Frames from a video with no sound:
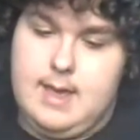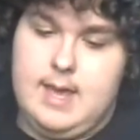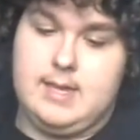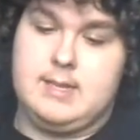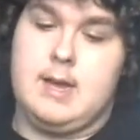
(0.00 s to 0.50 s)

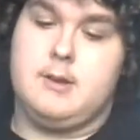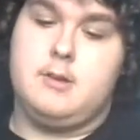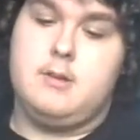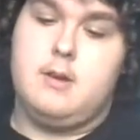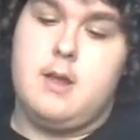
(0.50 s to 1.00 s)
is that
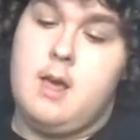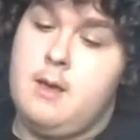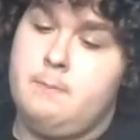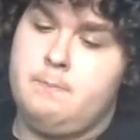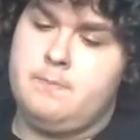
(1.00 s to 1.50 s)

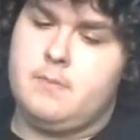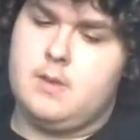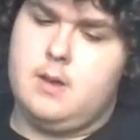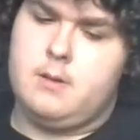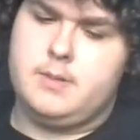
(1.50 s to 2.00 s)
um,
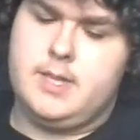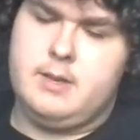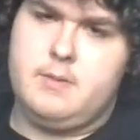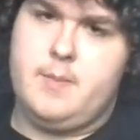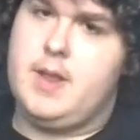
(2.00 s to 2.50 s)
obviously you
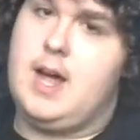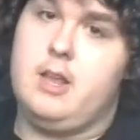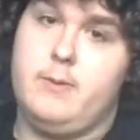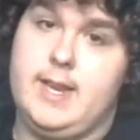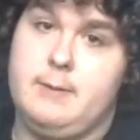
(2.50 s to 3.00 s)
remember the
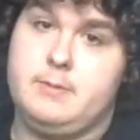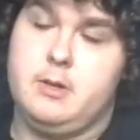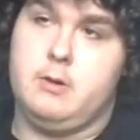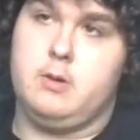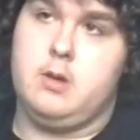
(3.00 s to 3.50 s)
Halloween
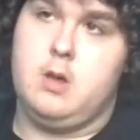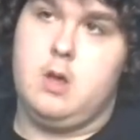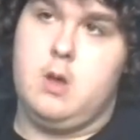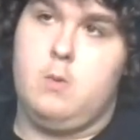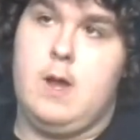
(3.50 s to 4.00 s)
episode
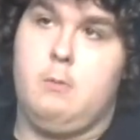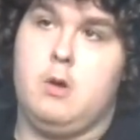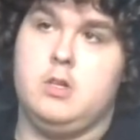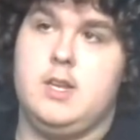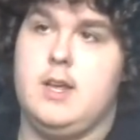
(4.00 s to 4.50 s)
where
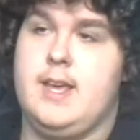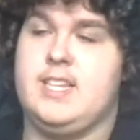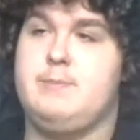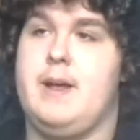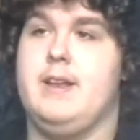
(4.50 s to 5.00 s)
Wanda
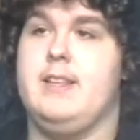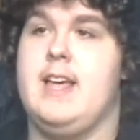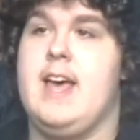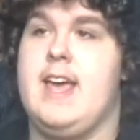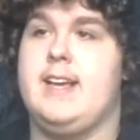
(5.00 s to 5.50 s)
expanded the
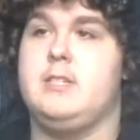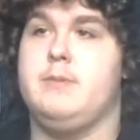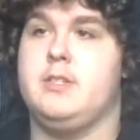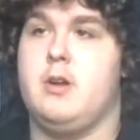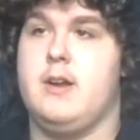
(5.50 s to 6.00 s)
hex.
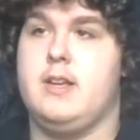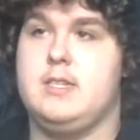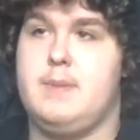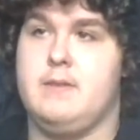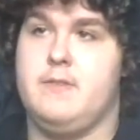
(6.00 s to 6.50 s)
We saw it
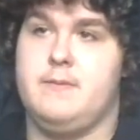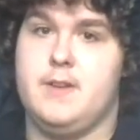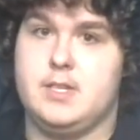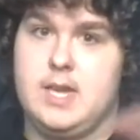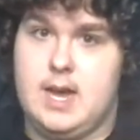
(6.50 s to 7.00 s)
expand for the
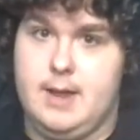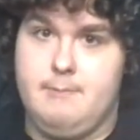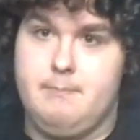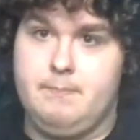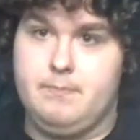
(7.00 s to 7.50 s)
first time.
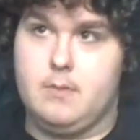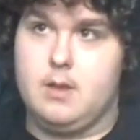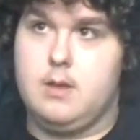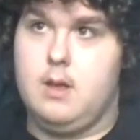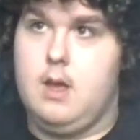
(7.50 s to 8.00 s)

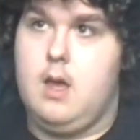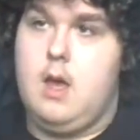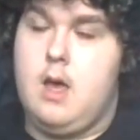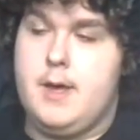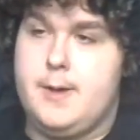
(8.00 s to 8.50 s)

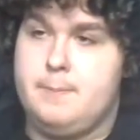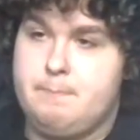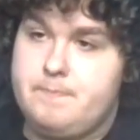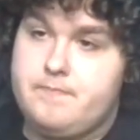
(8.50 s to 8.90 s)
Um,